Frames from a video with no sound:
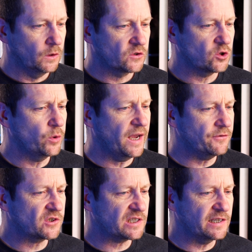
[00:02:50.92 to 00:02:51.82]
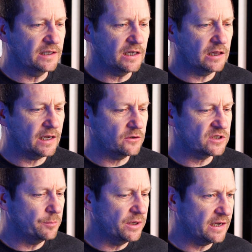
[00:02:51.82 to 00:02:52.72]
So we have a slightly
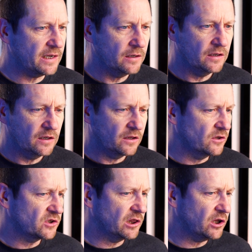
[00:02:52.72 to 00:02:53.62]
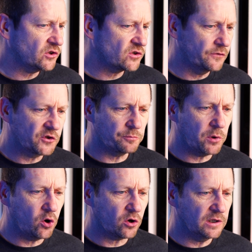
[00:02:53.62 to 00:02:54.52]
cloudy beer. There's lots of
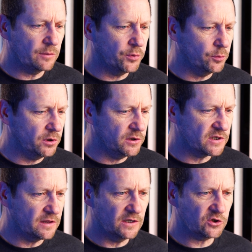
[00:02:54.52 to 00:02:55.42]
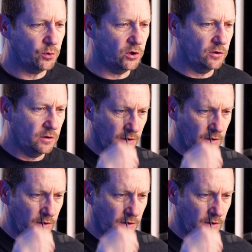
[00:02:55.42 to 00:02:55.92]
sparkly bubbles in this one.